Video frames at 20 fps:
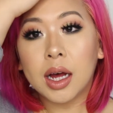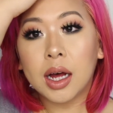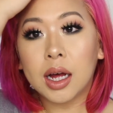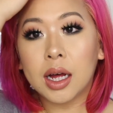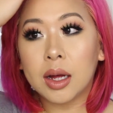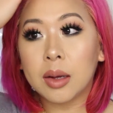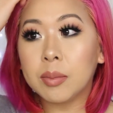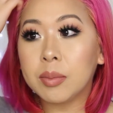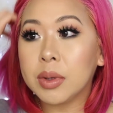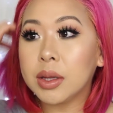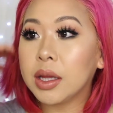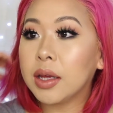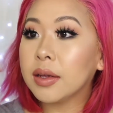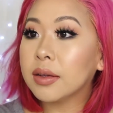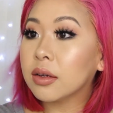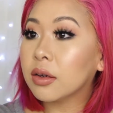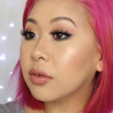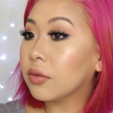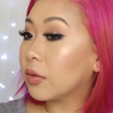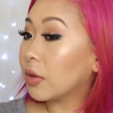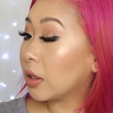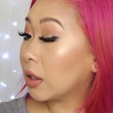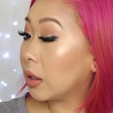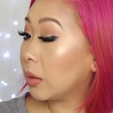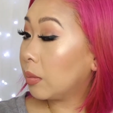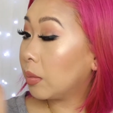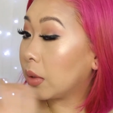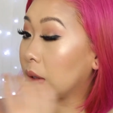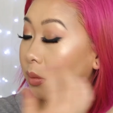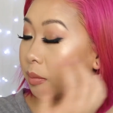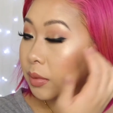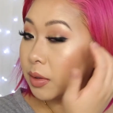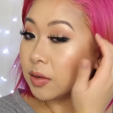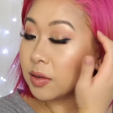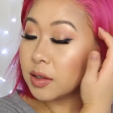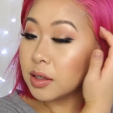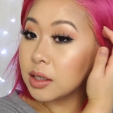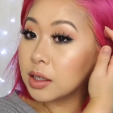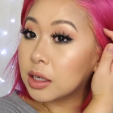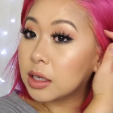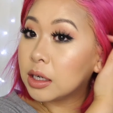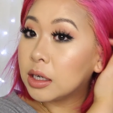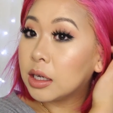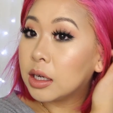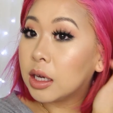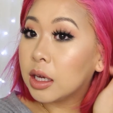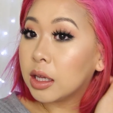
but these are very pigmented.